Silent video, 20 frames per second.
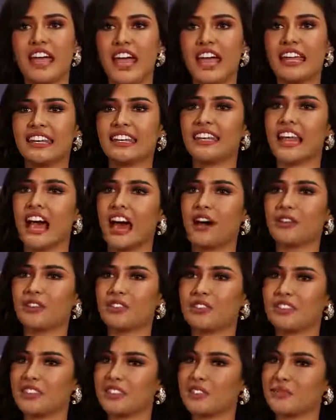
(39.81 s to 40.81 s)
And now
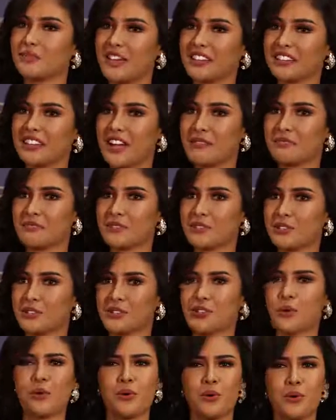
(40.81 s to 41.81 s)
this is my time to
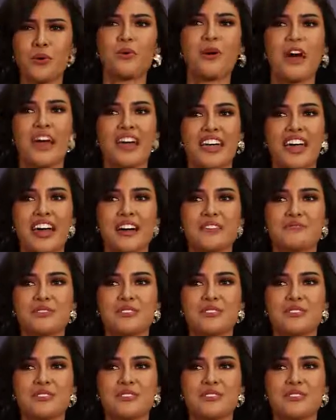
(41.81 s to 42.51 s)
show who I am,